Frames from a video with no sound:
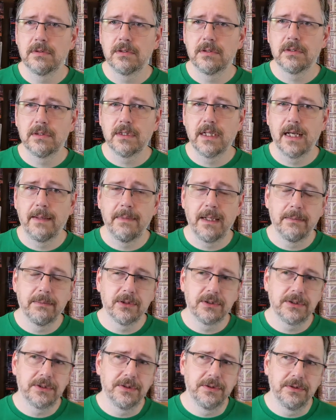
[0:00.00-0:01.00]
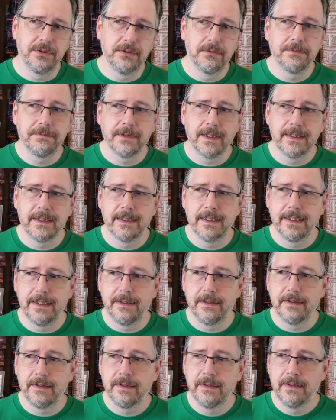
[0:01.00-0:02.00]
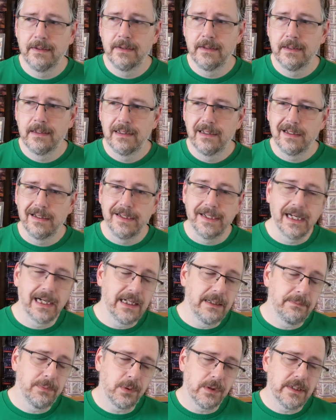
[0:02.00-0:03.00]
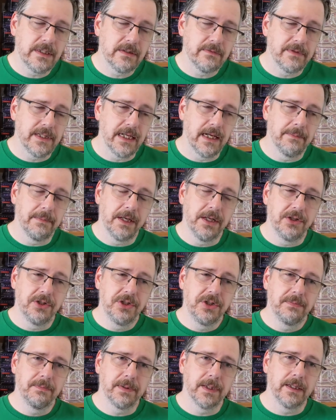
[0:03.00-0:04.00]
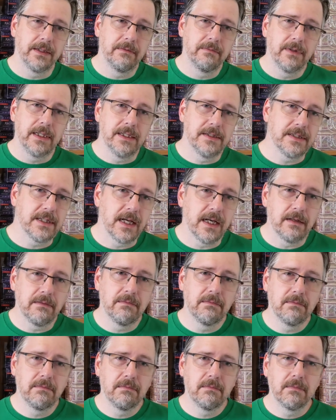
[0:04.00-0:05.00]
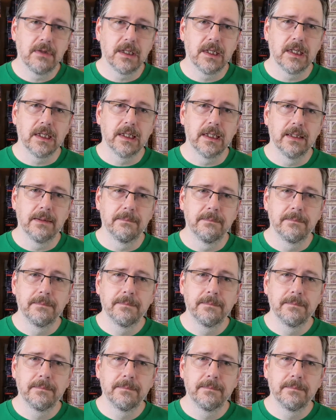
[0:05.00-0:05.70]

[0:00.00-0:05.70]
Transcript: I'm able to find 9 points of damage, but he's got Arcane